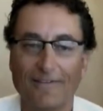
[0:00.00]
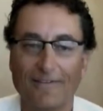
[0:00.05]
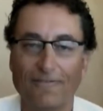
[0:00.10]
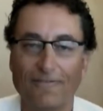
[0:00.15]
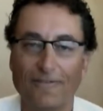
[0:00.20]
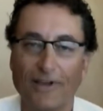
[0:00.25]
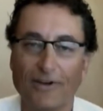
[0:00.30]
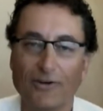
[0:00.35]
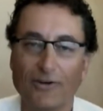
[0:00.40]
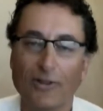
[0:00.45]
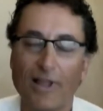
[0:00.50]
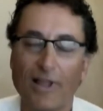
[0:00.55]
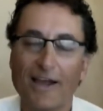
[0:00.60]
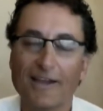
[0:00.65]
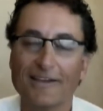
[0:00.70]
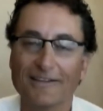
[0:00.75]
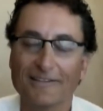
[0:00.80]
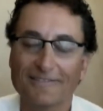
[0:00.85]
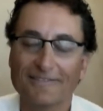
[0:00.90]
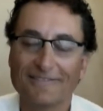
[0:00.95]
Vendor
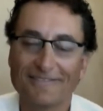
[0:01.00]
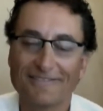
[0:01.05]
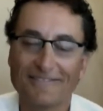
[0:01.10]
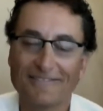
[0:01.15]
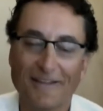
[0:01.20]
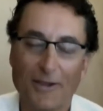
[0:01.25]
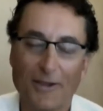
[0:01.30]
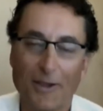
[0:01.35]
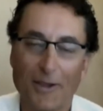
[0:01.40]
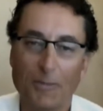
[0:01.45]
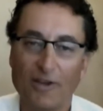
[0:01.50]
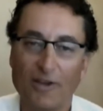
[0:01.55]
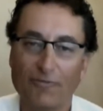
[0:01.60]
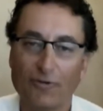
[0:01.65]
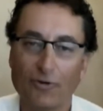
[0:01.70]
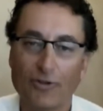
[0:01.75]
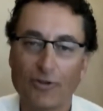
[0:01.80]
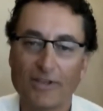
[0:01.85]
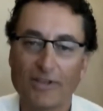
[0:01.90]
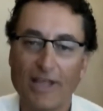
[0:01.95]
lock-in. I mean,
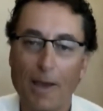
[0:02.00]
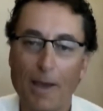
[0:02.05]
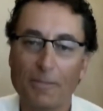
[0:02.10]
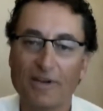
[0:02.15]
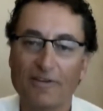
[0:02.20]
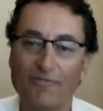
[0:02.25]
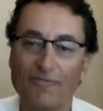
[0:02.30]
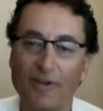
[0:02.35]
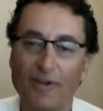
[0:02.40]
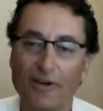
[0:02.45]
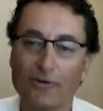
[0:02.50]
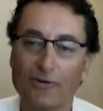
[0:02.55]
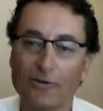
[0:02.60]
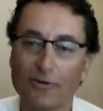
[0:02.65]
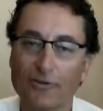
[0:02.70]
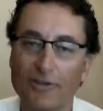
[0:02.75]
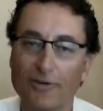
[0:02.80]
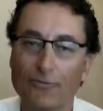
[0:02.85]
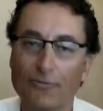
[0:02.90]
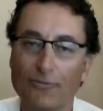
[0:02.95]
if you're the dominant
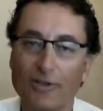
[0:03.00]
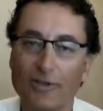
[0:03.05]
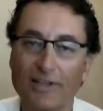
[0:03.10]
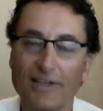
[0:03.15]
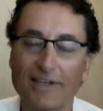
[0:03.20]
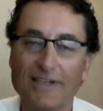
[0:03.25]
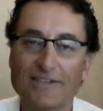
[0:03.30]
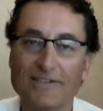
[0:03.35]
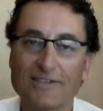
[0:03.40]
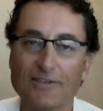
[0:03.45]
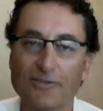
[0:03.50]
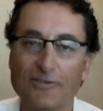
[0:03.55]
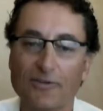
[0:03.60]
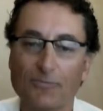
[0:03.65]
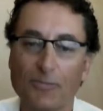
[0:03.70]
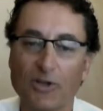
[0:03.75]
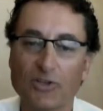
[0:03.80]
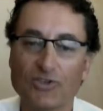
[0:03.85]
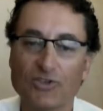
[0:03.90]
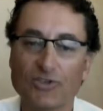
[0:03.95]
vendor, there really isn't
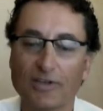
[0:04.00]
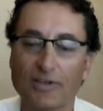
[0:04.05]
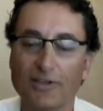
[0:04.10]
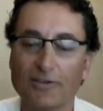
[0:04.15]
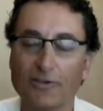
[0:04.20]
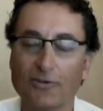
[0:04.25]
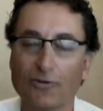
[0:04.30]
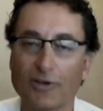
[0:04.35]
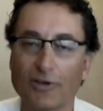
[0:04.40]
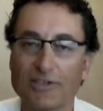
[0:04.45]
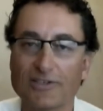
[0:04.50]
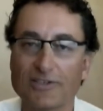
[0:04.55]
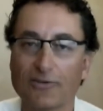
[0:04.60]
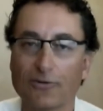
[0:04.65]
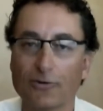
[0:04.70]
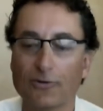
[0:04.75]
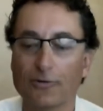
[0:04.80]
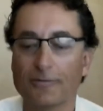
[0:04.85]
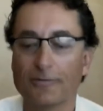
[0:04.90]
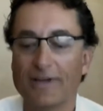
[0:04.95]
much interest
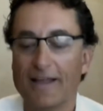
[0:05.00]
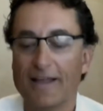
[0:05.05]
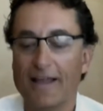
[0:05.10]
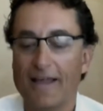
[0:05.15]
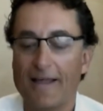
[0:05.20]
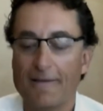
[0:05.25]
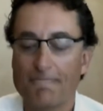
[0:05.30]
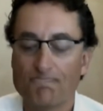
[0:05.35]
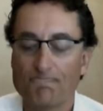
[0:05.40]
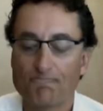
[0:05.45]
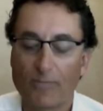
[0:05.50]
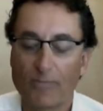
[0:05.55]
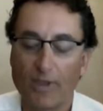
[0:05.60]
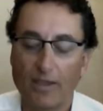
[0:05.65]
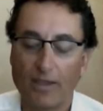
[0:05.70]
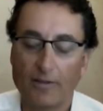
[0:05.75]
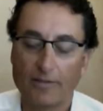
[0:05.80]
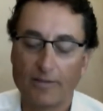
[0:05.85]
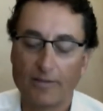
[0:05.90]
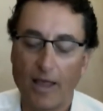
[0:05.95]
or
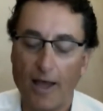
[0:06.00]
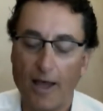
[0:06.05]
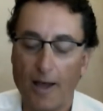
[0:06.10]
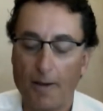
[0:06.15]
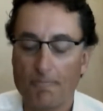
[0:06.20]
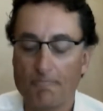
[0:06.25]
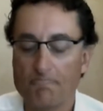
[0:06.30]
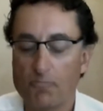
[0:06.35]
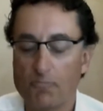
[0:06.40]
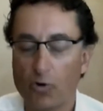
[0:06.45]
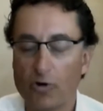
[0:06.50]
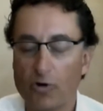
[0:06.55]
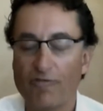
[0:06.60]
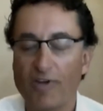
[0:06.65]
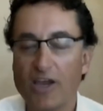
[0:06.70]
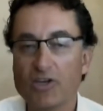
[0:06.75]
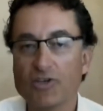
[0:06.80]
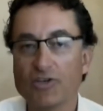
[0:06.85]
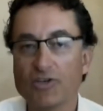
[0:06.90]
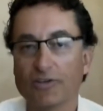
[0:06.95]

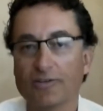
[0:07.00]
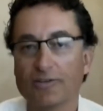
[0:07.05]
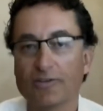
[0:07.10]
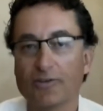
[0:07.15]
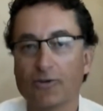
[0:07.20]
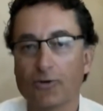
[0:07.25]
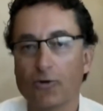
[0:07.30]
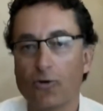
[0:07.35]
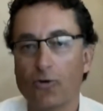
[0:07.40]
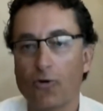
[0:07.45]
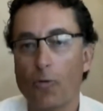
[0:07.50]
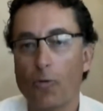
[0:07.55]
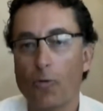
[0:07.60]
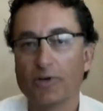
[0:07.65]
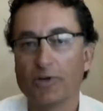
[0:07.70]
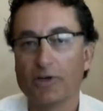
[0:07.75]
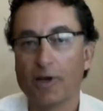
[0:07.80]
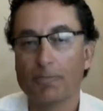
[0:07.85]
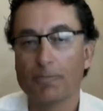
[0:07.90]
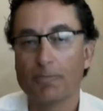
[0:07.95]
motivation to
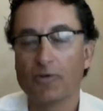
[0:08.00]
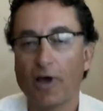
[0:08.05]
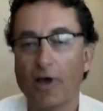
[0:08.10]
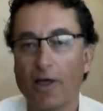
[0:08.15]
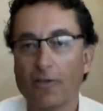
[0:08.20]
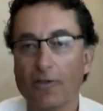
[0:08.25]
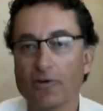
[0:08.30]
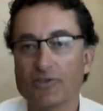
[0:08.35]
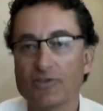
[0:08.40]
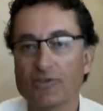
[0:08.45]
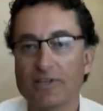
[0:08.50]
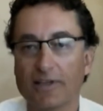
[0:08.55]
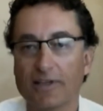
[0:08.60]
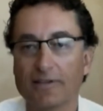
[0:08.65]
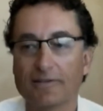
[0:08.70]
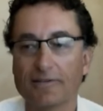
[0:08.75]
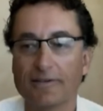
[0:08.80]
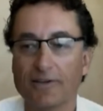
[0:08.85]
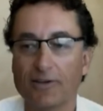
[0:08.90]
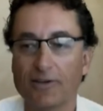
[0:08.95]
open it up to others
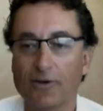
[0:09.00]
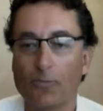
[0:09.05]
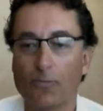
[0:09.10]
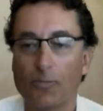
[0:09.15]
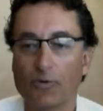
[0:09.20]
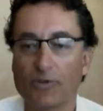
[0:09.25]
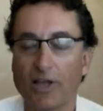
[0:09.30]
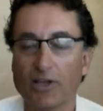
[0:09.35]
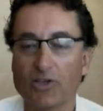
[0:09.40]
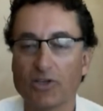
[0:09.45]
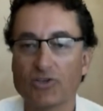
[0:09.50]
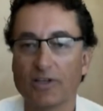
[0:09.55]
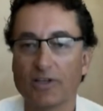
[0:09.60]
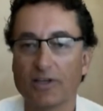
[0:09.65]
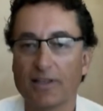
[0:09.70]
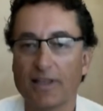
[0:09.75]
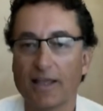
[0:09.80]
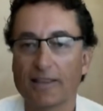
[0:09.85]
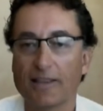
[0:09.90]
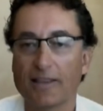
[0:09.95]
and, you know, potentially
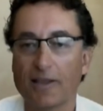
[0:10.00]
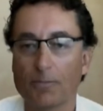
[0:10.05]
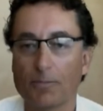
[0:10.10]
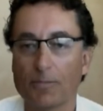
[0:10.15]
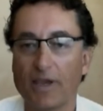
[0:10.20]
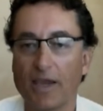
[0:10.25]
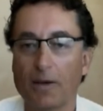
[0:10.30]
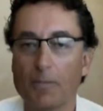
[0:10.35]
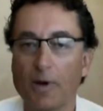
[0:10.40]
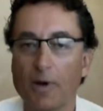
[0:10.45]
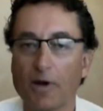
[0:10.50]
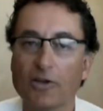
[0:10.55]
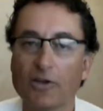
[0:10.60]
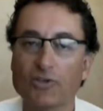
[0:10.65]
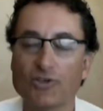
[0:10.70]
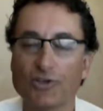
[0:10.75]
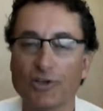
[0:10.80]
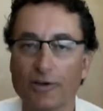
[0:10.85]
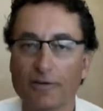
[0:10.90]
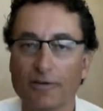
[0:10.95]
let them gain
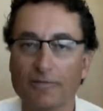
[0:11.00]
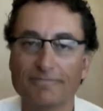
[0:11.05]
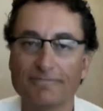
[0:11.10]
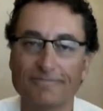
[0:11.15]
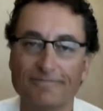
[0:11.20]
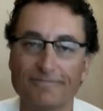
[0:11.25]
market share.